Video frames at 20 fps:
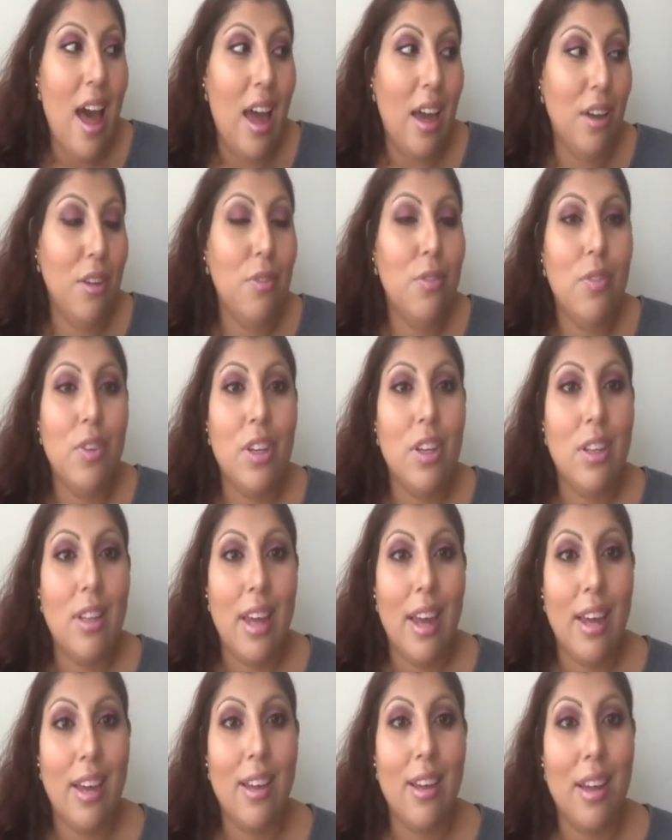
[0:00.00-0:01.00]
I
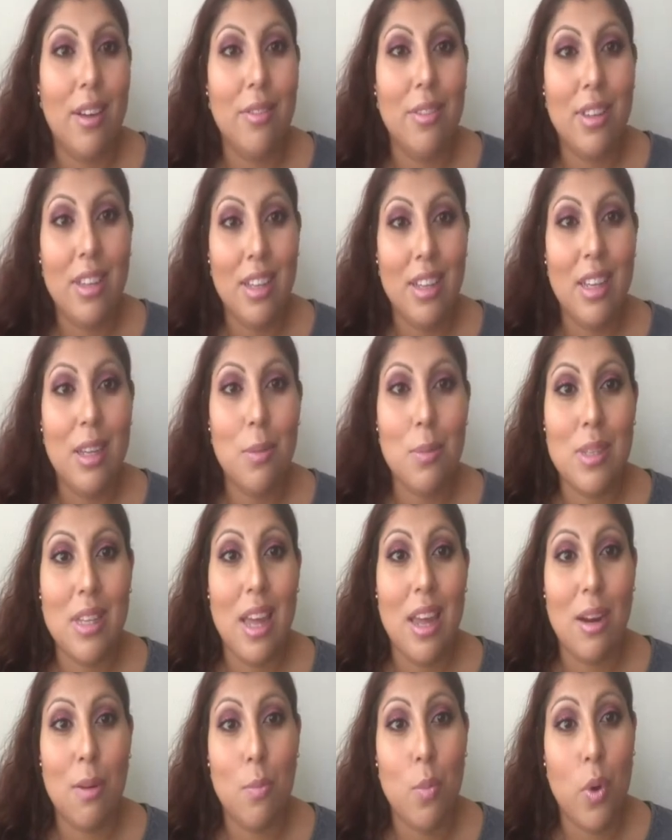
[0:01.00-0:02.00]
feel like everything
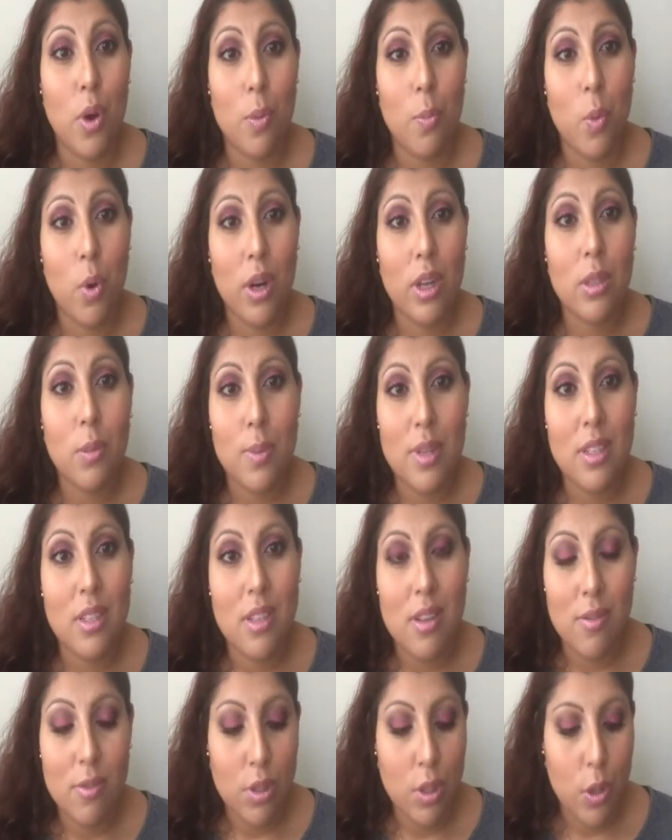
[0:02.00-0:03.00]
keeps getting more and more
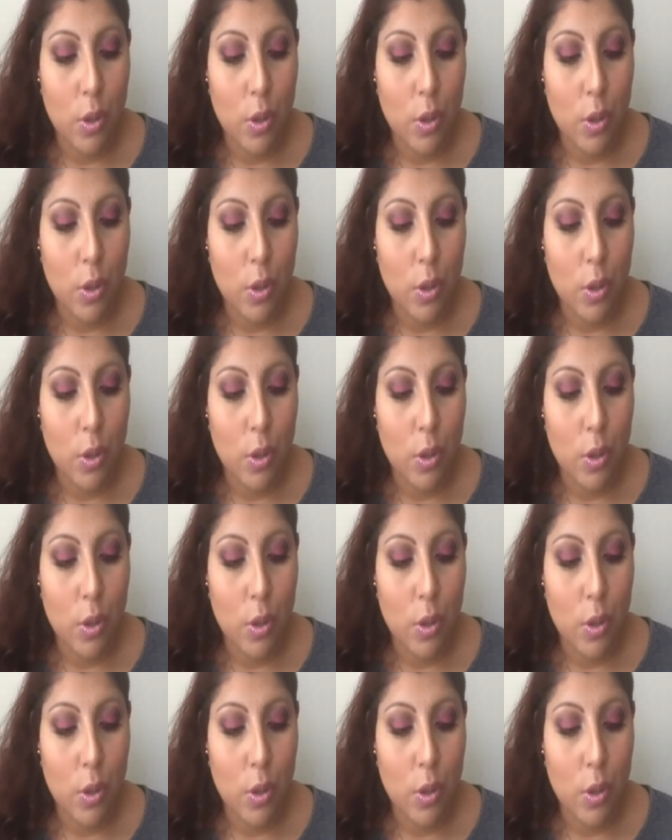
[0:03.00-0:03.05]
expensive.